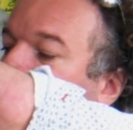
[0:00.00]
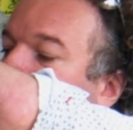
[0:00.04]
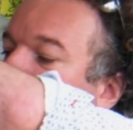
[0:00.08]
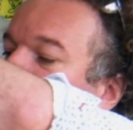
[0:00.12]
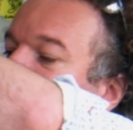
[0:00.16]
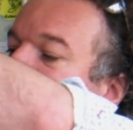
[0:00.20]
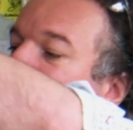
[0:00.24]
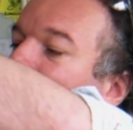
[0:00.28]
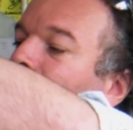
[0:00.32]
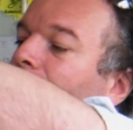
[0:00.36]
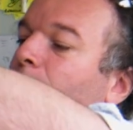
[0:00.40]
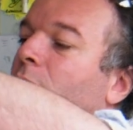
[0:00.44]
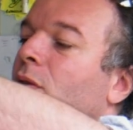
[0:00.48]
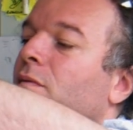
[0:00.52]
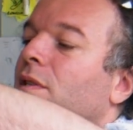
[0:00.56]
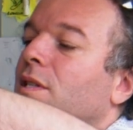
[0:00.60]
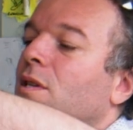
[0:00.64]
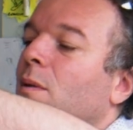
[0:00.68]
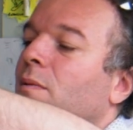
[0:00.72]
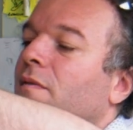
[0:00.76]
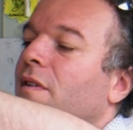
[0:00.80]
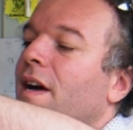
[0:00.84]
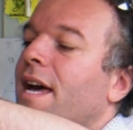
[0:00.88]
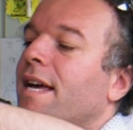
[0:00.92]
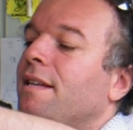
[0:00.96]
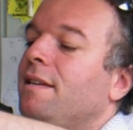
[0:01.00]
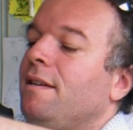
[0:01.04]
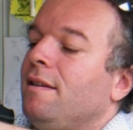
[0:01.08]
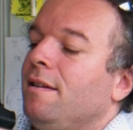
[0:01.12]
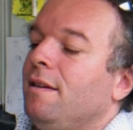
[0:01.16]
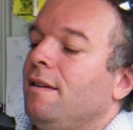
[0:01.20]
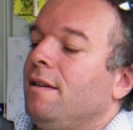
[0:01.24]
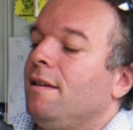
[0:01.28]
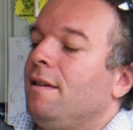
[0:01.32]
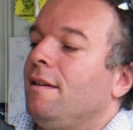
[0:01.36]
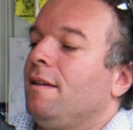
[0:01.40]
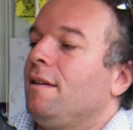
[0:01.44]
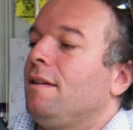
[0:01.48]
heads, and get it
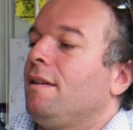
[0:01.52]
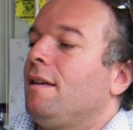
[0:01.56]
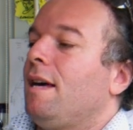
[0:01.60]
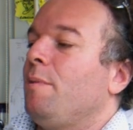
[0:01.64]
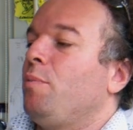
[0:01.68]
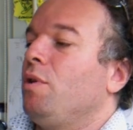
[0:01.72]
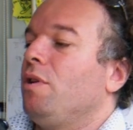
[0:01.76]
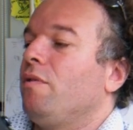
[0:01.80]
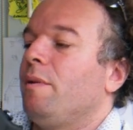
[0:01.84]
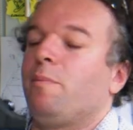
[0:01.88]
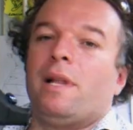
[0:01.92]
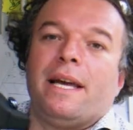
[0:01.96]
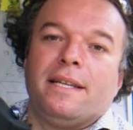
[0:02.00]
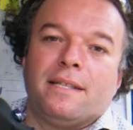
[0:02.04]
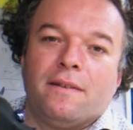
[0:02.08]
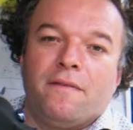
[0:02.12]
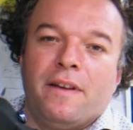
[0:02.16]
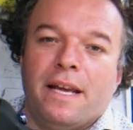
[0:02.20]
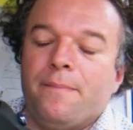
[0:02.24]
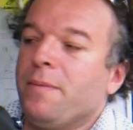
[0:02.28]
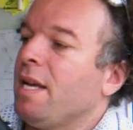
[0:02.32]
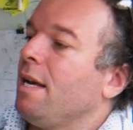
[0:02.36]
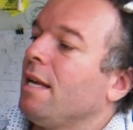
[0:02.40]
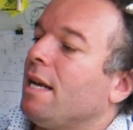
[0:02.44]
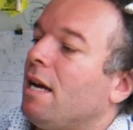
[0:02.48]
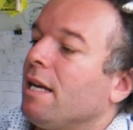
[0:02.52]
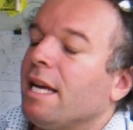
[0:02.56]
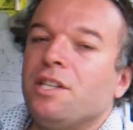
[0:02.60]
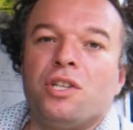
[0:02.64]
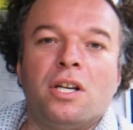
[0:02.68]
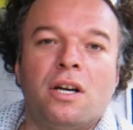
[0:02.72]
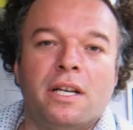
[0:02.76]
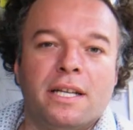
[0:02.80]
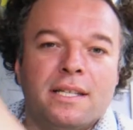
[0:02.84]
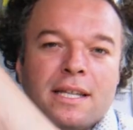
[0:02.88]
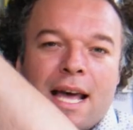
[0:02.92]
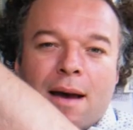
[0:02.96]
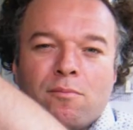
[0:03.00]
into our hands so that we can
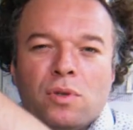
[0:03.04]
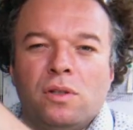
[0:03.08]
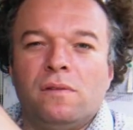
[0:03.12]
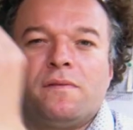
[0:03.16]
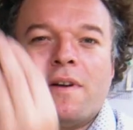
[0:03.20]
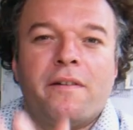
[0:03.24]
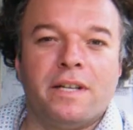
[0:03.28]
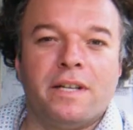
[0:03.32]
interact with